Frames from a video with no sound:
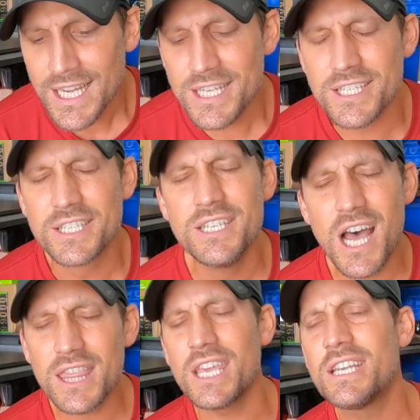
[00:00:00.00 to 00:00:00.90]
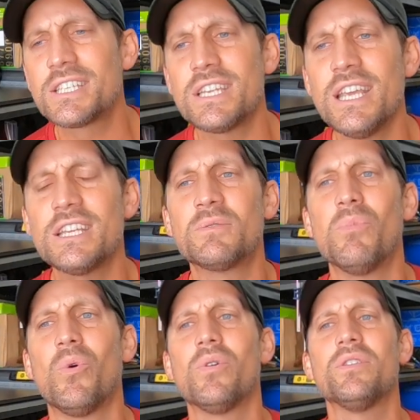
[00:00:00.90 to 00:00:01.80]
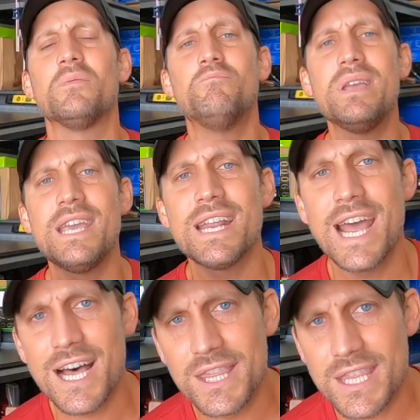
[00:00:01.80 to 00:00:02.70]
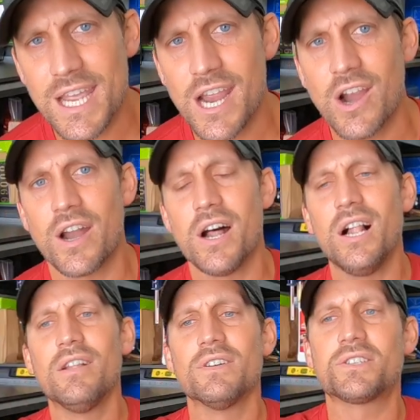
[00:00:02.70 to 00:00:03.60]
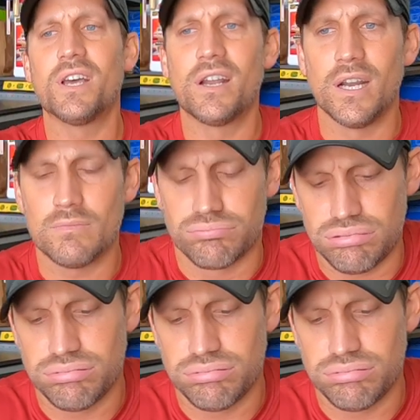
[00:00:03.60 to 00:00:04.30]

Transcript: because nothing stinks more than being out there and all of a sudden you're...